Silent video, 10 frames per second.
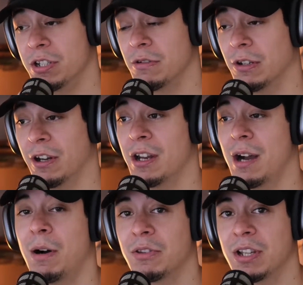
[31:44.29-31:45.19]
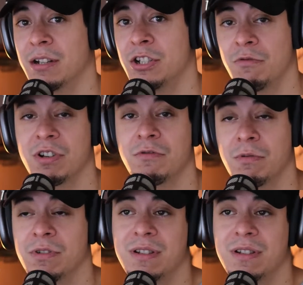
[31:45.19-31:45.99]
to learn about the Jewish roots,